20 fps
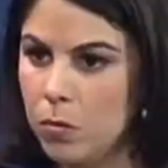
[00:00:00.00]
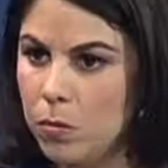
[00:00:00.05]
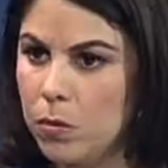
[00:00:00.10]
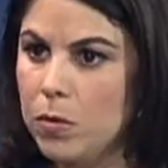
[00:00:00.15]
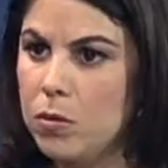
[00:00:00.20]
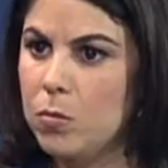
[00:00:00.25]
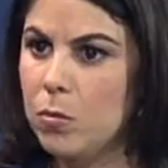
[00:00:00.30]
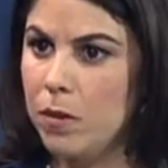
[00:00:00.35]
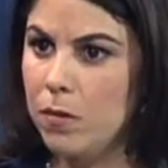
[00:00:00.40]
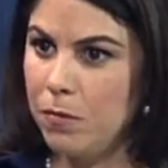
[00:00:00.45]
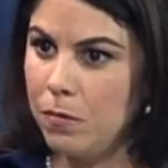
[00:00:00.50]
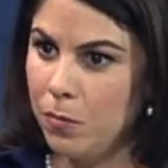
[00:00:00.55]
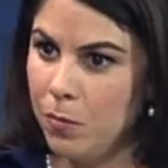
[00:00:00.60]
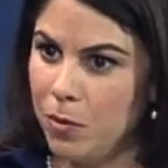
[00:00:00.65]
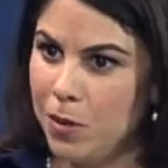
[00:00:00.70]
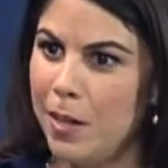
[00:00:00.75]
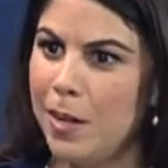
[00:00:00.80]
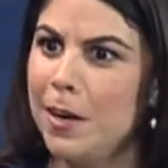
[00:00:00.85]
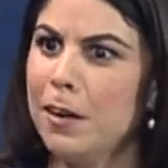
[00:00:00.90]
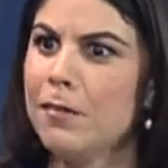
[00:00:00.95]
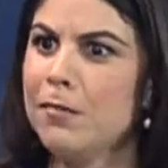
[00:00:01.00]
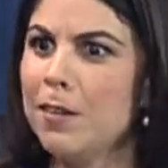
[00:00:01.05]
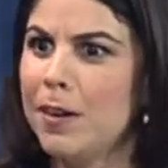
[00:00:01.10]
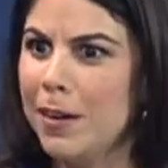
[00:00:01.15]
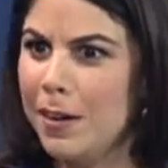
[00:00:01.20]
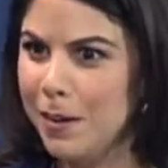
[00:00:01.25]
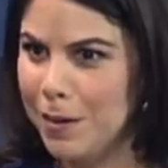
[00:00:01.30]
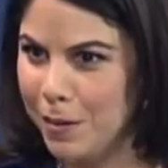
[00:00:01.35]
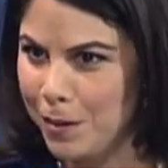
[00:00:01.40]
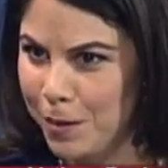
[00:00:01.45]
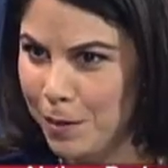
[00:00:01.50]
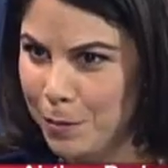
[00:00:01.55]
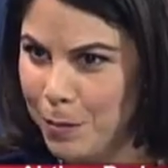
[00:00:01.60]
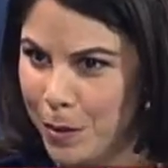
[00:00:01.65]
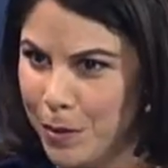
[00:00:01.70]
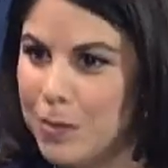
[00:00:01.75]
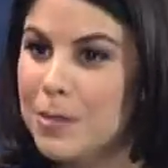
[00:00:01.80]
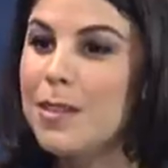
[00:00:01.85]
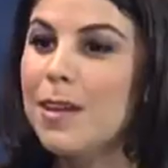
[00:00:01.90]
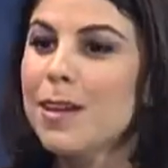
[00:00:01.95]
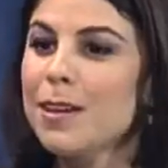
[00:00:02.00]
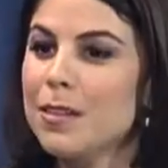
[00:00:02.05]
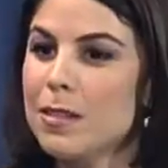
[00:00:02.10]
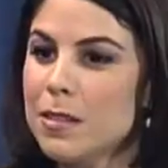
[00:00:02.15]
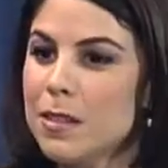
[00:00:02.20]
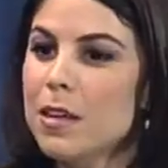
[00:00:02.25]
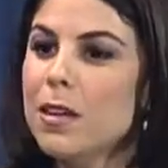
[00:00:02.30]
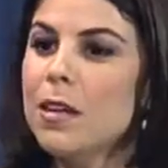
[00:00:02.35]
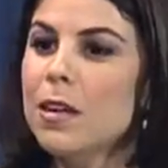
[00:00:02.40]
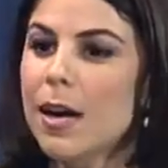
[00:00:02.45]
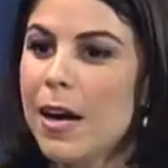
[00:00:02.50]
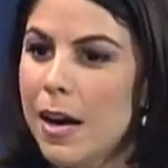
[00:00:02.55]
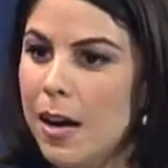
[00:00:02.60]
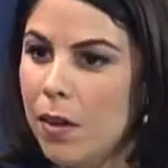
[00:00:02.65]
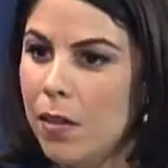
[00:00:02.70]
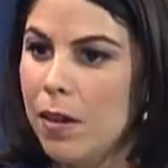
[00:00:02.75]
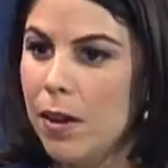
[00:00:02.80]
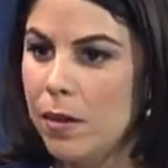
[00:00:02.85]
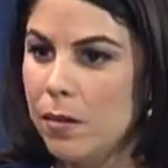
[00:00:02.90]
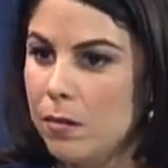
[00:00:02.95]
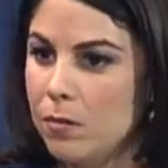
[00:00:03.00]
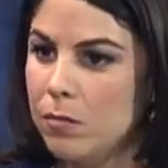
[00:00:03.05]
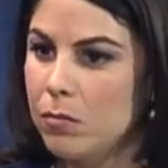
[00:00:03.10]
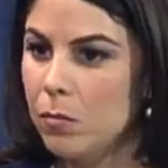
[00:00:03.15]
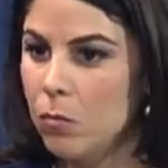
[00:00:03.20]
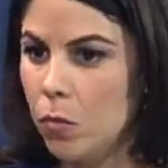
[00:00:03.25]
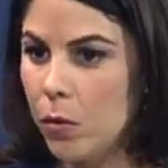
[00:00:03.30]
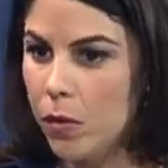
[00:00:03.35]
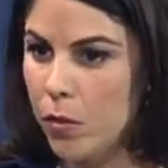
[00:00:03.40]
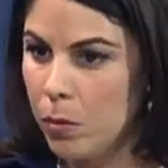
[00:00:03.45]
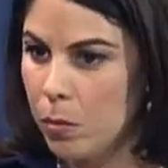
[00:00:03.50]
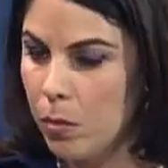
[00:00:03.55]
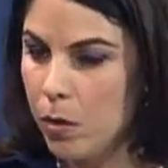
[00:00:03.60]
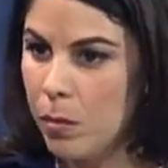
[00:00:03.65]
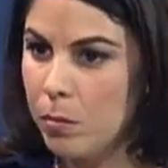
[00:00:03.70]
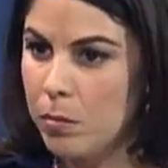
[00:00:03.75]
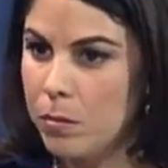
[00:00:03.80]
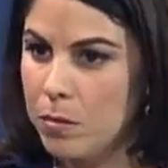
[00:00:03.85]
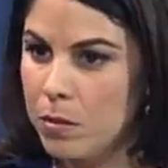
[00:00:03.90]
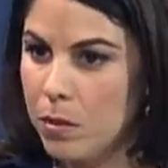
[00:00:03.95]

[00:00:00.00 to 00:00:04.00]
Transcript: because we're clarifying on both sides, what the problems